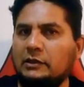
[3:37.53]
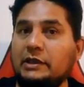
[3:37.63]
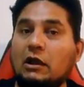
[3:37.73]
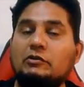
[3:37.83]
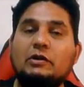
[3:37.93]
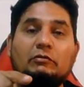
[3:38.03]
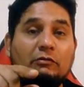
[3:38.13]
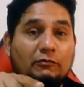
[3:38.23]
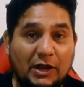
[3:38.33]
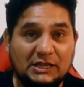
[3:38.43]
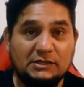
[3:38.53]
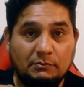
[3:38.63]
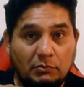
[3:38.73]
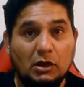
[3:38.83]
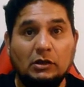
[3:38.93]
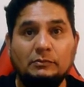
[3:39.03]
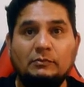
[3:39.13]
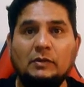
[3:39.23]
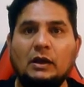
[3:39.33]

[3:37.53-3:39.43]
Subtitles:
then on the Refresh button.